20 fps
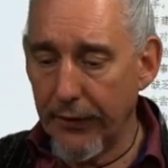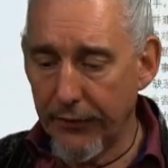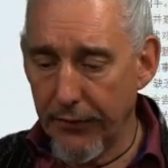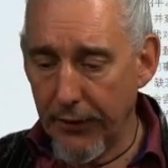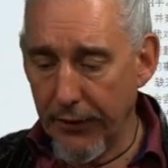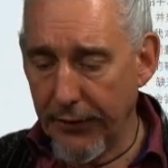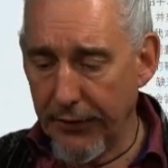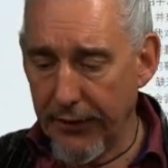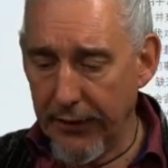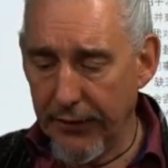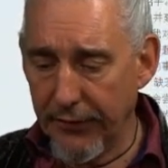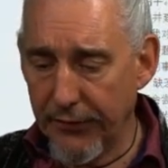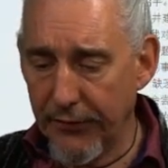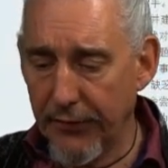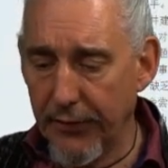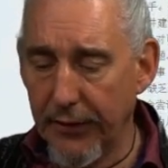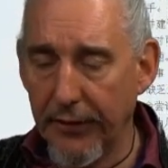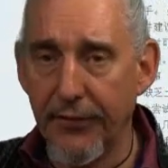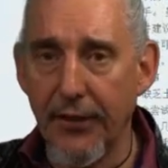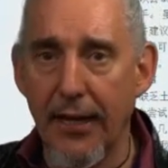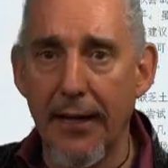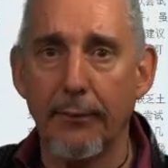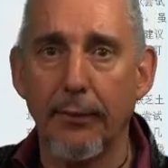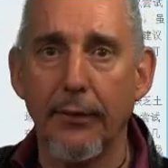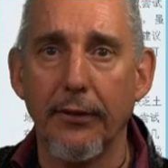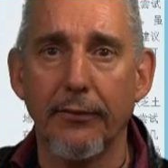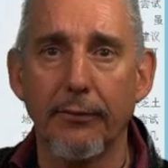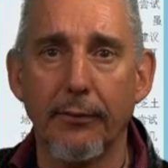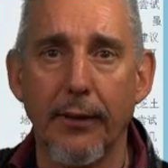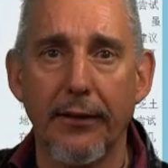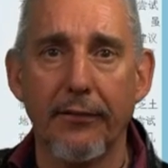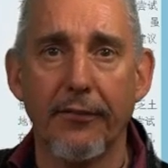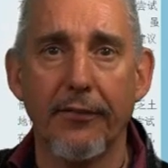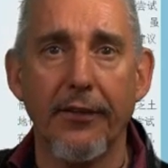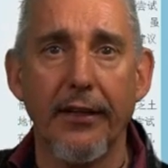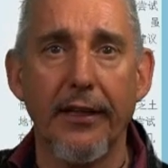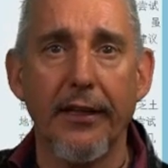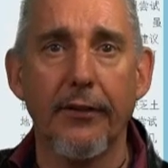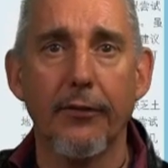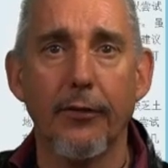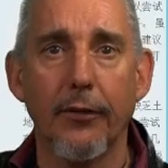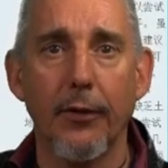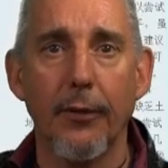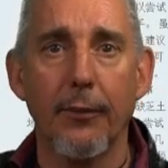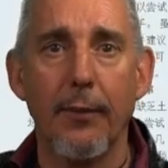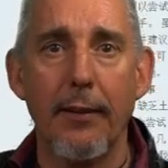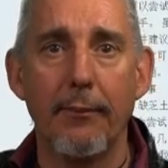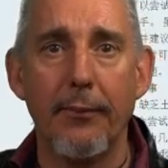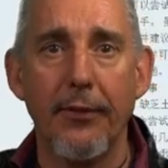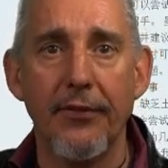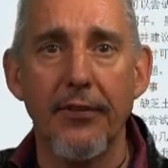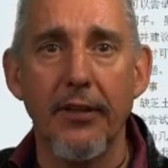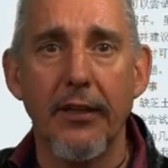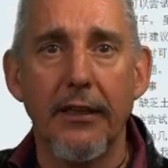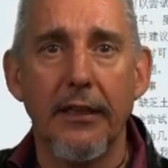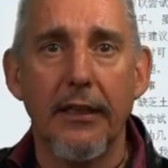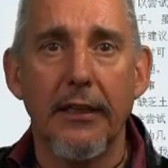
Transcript: So there's an example of one of the crew members